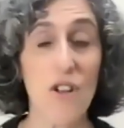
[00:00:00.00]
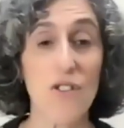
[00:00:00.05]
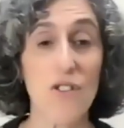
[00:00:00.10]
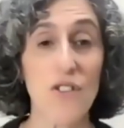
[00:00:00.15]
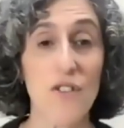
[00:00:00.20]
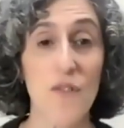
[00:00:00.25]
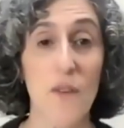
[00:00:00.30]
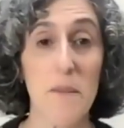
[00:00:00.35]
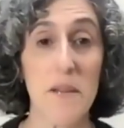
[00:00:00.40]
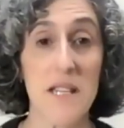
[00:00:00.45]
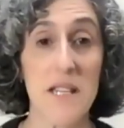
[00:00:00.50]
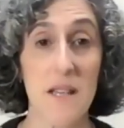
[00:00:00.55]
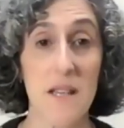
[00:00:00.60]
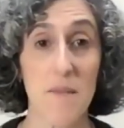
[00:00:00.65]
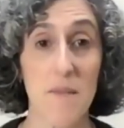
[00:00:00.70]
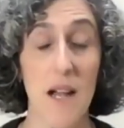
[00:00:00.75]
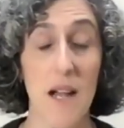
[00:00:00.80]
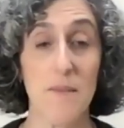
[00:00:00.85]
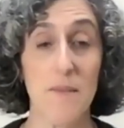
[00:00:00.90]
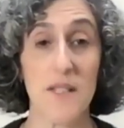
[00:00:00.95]
for me
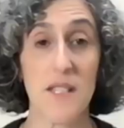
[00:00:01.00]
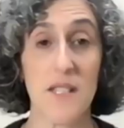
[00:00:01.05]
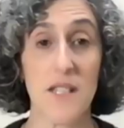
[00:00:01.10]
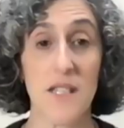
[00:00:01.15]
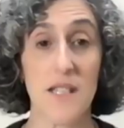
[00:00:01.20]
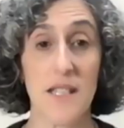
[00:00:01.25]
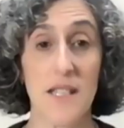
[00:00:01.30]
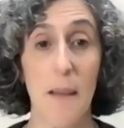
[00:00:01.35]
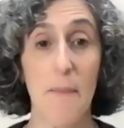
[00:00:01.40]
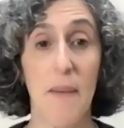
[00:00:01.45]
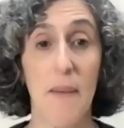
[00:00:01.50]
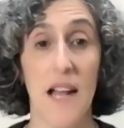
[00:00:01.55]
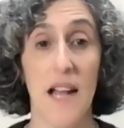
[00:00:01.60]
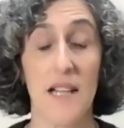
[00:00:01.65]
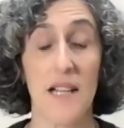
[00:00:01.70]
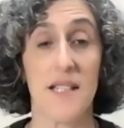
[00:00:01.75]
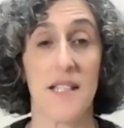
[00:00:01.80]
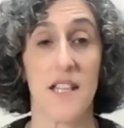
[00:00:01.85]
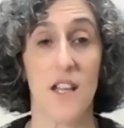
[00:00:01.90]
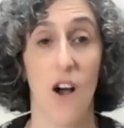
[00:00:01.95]
sometimes to step back
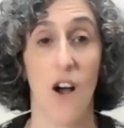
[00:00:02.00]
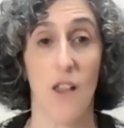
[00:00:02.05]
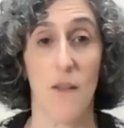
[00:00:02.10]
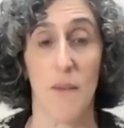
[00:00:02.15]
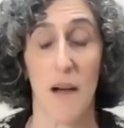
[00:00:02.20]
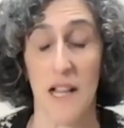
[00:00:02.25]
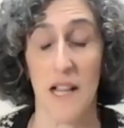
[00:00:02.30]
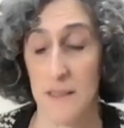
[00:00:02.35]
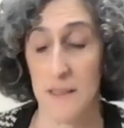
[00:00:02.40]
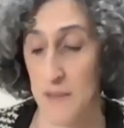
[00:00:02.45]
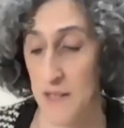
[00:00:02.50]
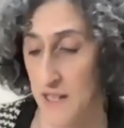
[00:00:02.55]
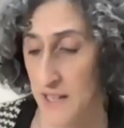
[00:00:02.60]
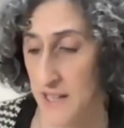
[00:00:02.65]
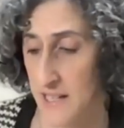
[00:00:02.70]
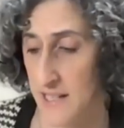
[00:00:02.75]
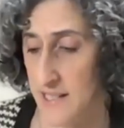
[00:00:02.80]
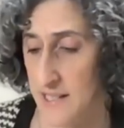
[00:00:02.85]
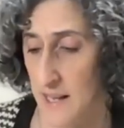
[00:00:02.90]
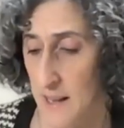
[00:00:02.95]
and see all the
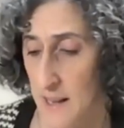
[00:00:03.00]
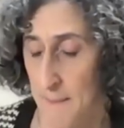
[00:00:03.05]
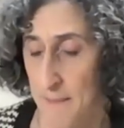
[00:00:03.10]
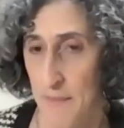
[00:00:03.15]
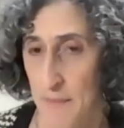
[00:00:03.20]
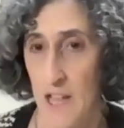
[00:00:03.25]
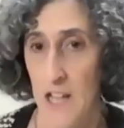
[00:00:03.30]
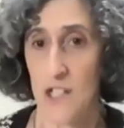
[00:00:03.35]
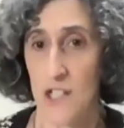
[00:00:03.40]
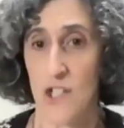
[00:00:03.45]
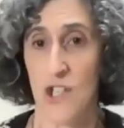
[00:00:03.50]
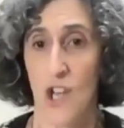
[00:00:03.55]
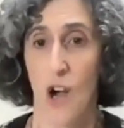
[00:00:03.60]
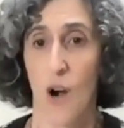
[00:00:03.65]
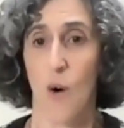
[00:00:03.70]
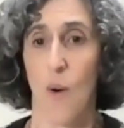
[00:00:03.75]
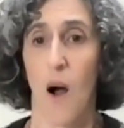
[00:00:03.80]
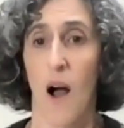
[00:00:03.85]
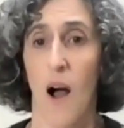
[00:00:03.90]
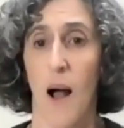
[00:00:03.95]
possibilities.
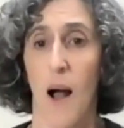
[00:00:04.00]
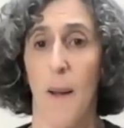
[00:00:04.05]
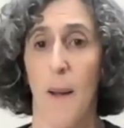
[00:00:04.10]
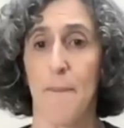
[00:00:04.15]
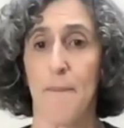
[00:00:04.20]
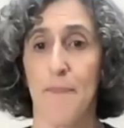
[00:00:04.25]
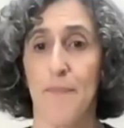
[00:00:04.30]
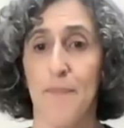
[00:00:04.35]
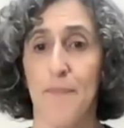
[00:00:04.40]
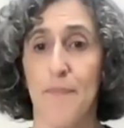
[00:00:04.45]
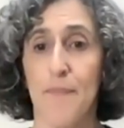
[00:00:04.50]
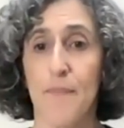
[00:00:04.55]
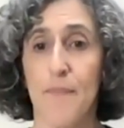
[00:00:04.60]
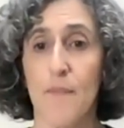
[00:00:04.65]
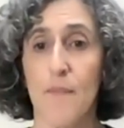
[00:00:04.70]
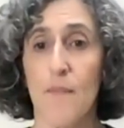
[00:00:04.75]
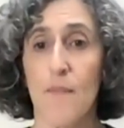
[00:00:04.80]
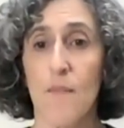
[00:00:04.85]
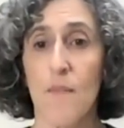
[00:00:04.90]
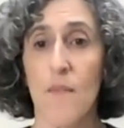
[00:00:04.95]
So
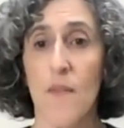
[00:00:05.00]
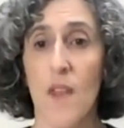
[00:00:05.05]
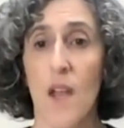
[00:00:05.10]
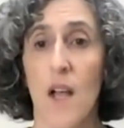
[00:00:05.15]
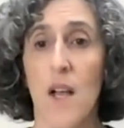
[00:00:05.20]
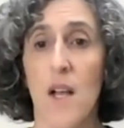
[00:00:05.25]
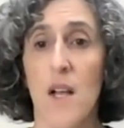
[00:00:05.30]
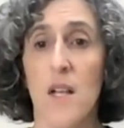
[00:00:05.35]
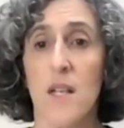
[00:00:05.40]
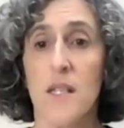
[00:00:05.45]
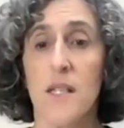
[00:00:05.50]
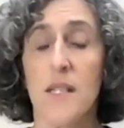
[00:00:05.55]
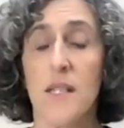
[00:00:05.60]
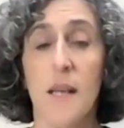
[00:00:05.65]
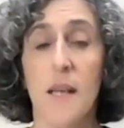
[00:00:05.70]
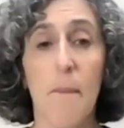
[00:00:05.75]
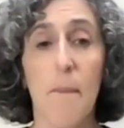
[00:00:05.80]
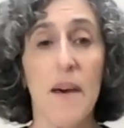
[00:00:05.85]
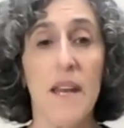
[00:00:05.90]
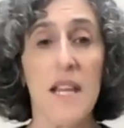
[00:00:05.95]

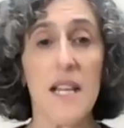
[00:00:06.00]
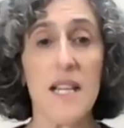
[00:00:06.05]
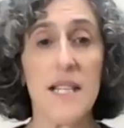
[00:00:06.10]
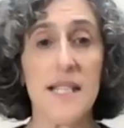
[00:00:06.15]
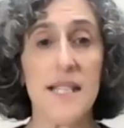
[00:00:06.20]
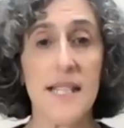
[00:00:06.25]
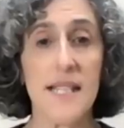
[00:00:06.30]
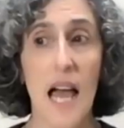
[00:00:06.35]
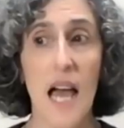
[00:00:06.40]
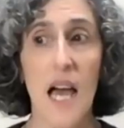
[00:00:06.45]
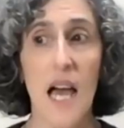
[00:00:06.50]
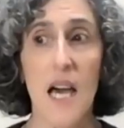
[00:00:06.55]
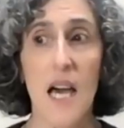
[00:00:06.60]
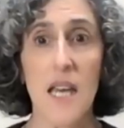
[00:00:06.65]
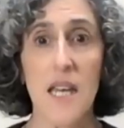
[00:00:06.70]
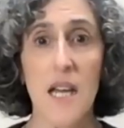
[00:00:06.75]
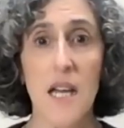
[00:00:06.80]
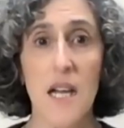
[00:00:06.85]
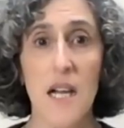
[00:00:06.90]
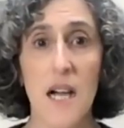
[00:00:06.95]
somebody
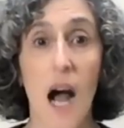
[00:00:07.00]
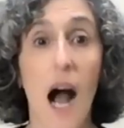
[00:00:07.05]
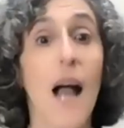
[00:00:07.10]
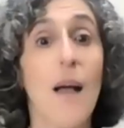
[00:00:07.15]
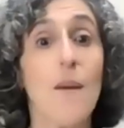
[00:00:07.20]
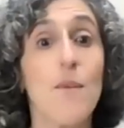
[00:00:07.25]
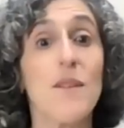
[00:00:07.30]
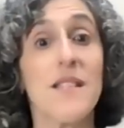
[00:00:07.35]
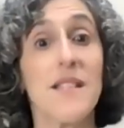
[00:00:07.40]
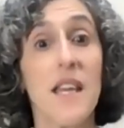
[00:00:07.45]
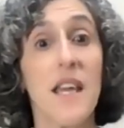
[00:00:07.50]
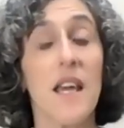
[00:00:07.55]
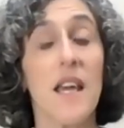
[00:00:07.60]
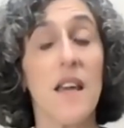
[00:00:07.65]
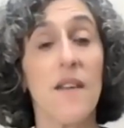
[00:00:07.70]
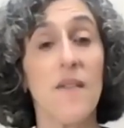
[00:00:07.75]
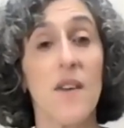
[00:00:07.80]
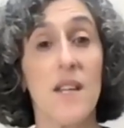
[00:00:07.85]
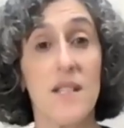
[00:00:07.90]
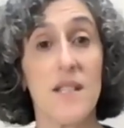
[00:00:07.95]
said, I was thinking
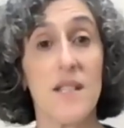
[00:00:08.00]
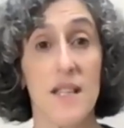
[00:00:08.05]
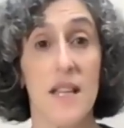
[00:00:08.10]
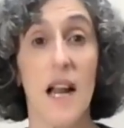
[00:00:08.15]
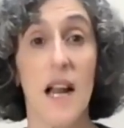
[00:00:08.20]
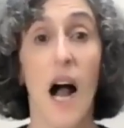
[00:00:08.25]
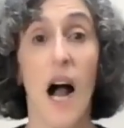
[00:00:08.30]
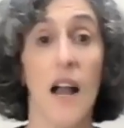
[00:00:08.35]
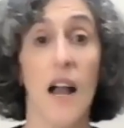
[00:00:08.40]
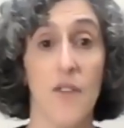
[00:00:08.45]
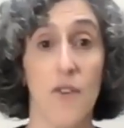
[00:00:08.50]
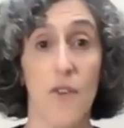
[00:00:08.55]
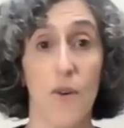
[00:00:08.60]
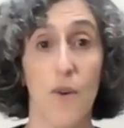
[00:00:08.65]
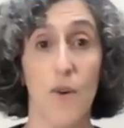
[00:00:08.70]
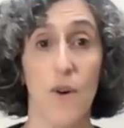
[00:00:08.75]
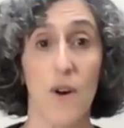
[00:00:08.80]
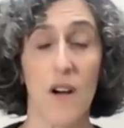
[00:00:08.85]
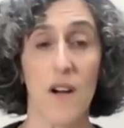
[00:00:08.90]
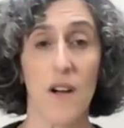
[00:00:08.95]
of it as an either
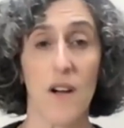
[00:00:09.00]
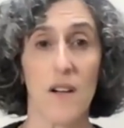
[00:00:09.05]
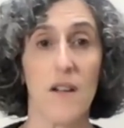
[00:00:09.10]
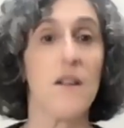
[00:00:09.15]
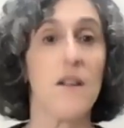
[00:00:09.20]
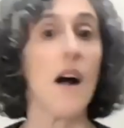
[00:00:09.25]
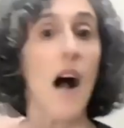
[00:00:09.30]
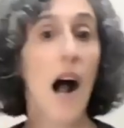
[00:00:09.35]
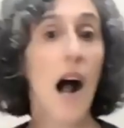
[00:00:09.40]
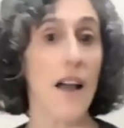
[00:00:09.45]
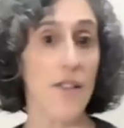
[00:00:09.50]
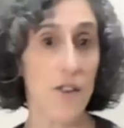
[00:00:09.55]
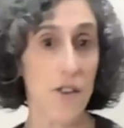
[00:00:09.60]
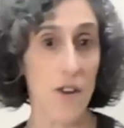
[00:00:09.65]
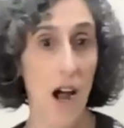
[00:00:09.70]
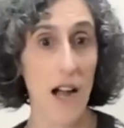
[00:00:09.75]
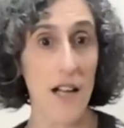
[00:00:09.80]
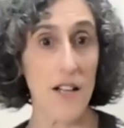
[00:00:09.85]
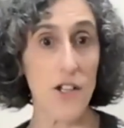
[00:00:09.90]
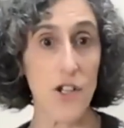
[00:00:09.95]
or. Either
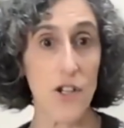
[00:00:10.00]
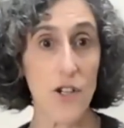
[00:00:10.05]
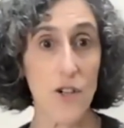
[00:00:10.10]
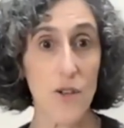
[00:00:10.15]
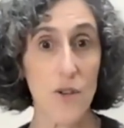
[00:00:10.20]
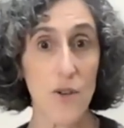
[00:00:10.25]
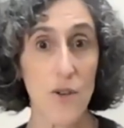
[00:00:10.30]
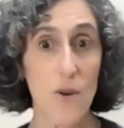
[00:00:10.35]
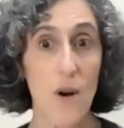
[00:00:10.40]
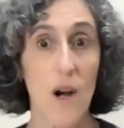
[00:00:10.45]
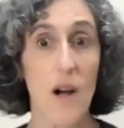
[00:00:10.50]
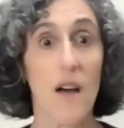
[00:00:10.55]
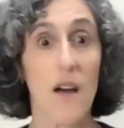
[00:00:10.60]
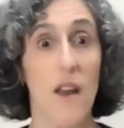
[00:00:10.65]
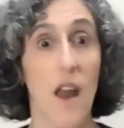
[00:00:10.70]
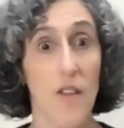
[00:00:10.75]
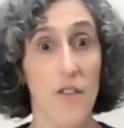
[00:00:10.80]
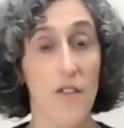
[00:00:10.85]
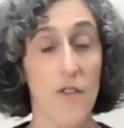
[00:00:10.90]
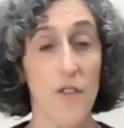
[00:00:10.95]
I do
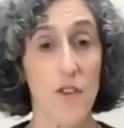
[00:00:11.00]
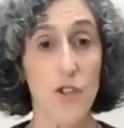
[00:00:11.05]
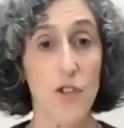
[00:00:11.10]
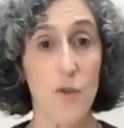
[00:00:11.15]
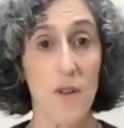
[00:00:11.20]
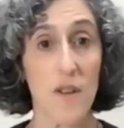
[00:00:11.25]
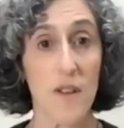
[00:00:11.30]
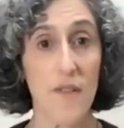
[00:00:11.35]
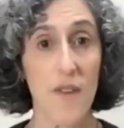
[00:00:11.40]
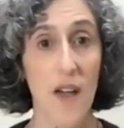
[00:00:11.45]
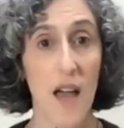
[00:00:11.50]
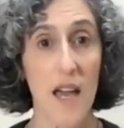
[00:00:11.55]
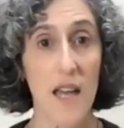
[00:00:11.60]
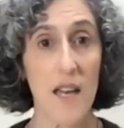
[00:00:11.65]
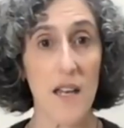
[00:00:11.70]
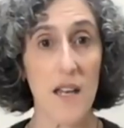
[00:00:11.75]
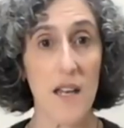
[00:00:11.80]
another virtual event,